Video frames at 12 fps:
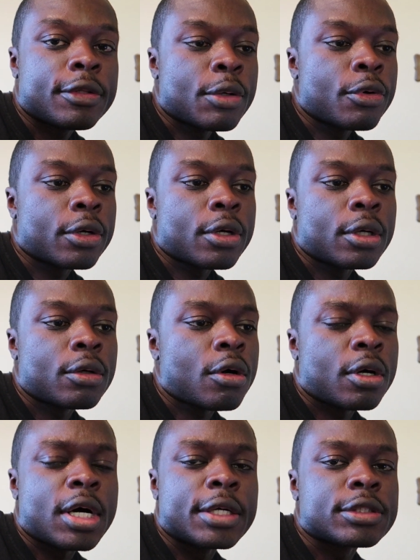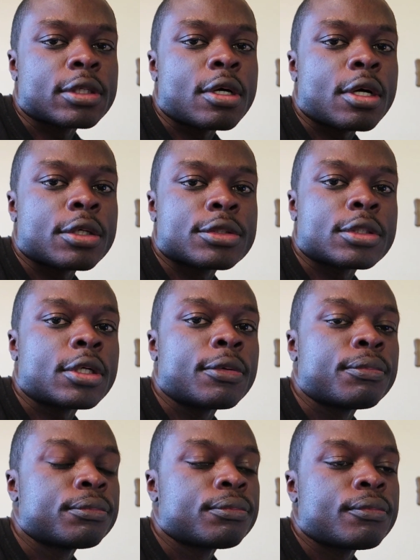They work on all kinds of cars,
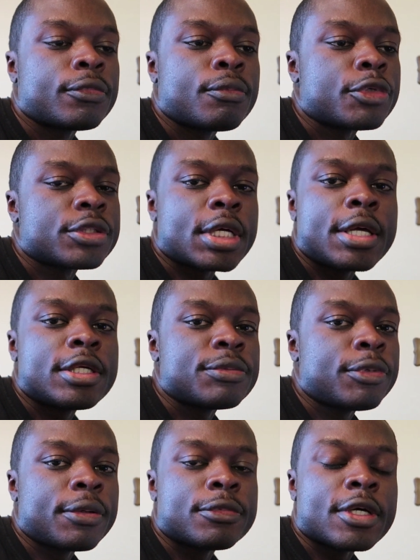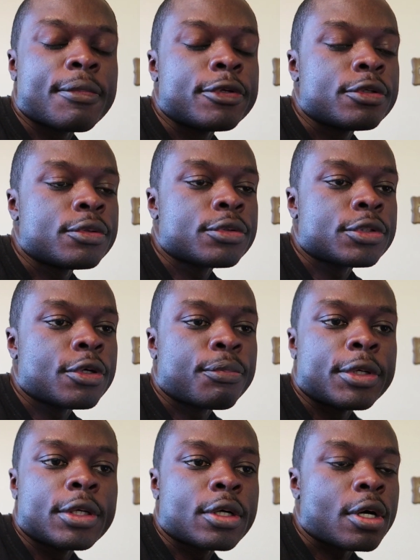Mercedes, BMWs,
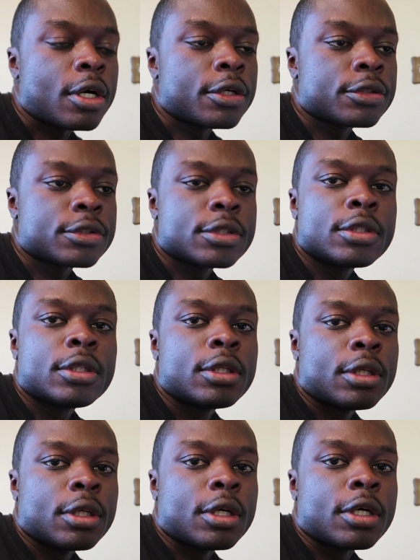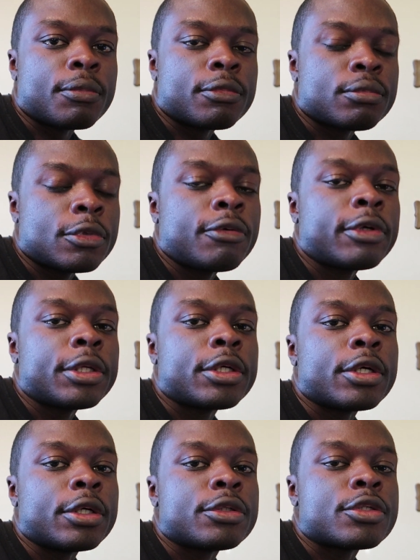European cars. They're really
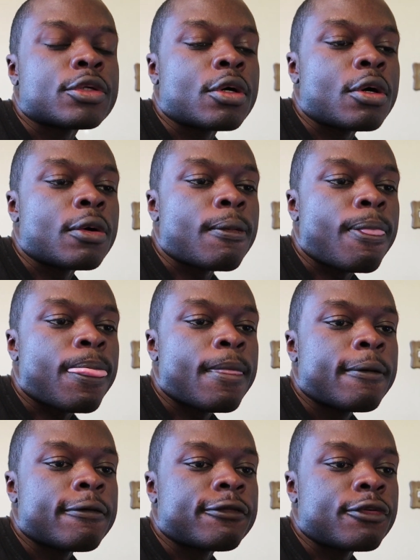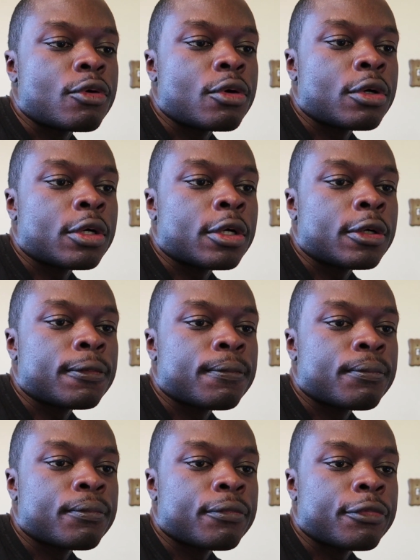good. So for
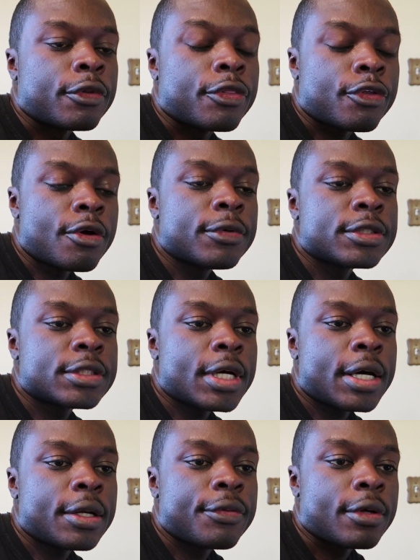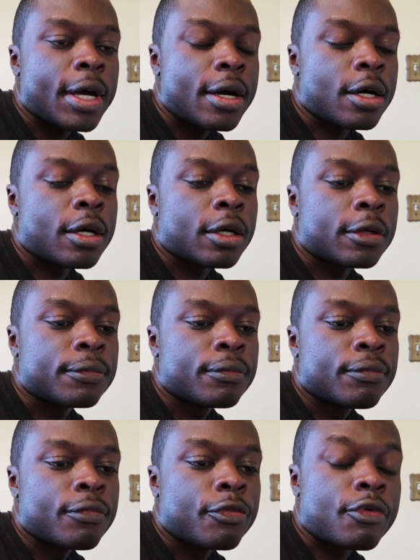the thermostat and the
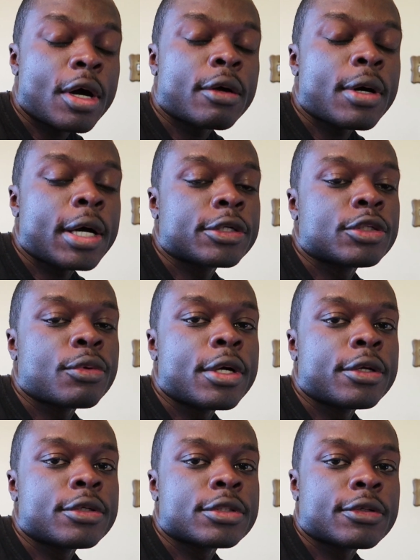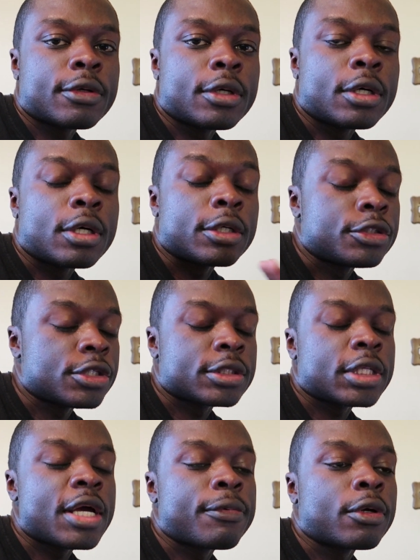throttle actuators,
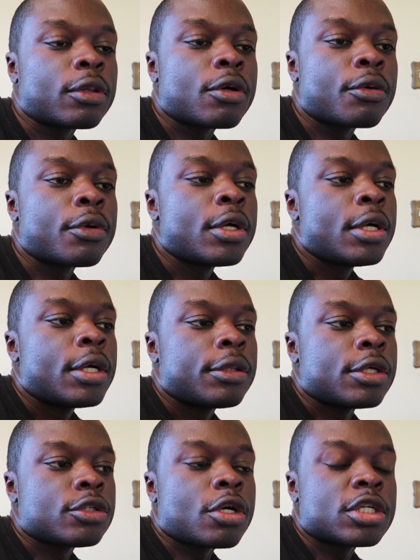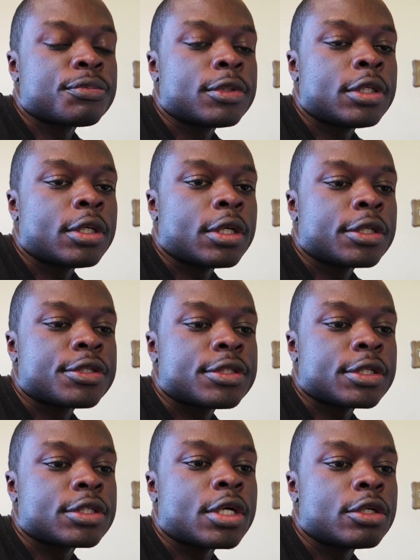just labor alone, they charged me
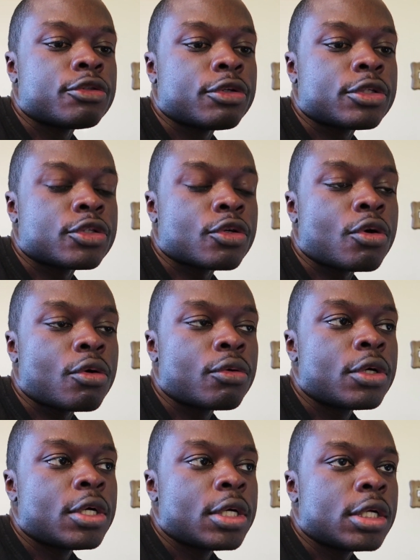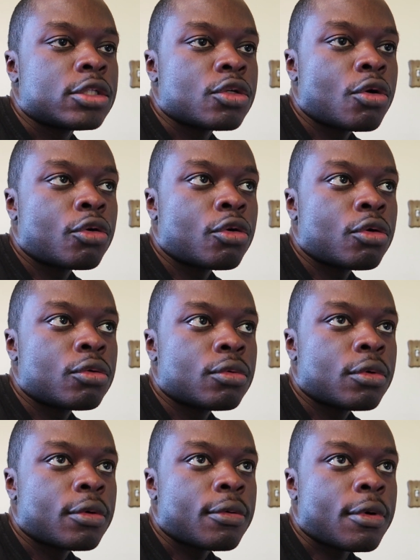$600. So in
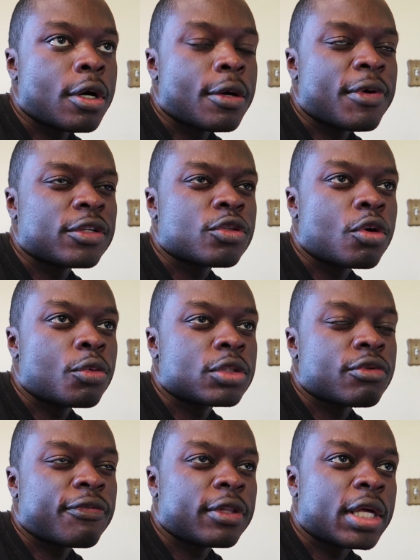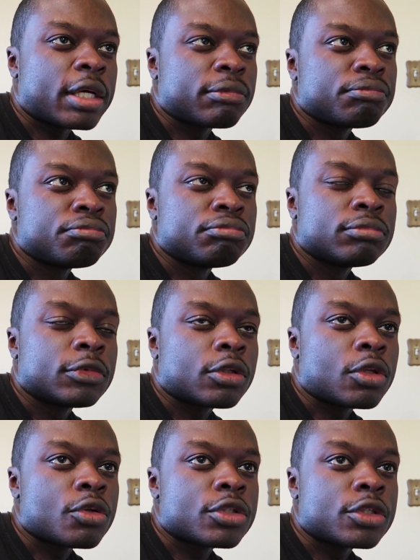total, my total was roughly like
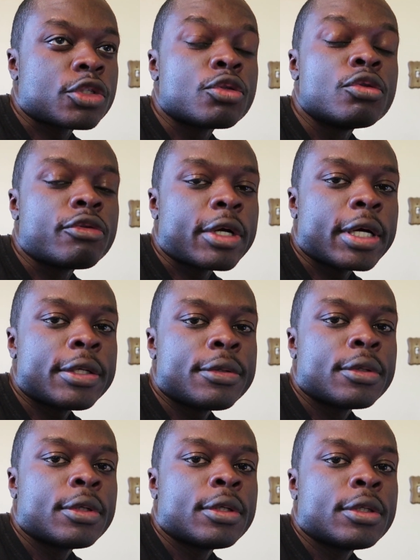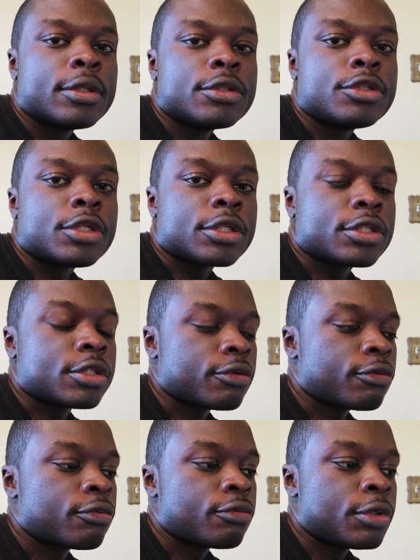close to $2 grand just
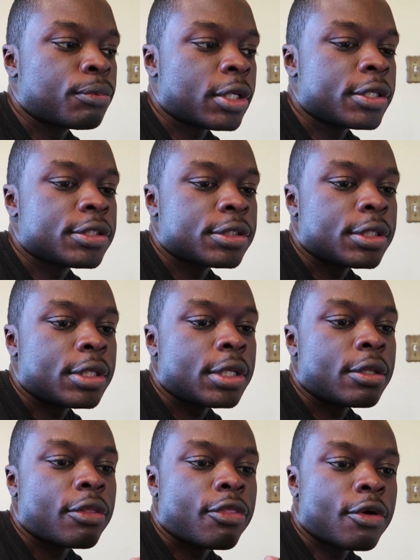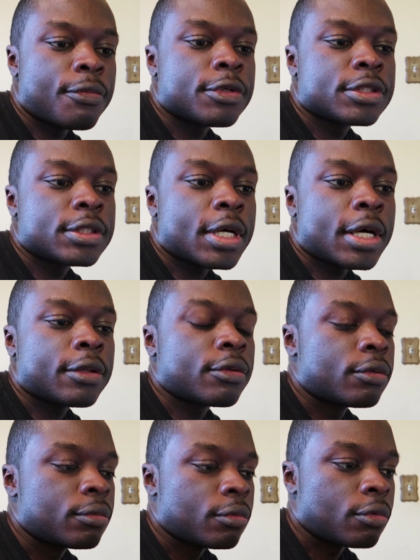to replace the
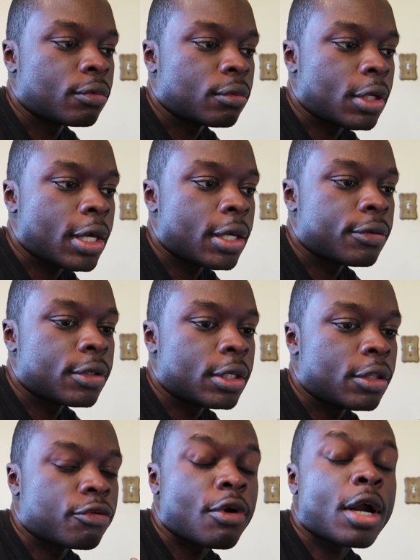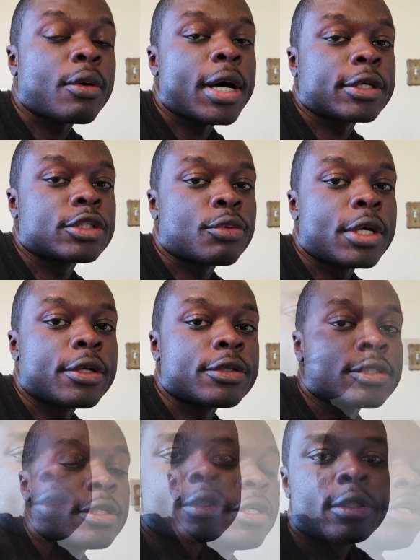thermostat and the throttle
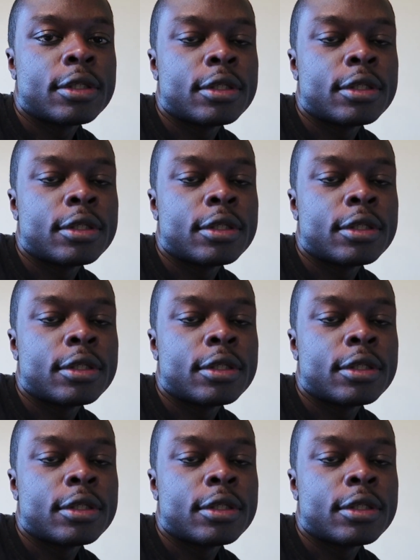actuators.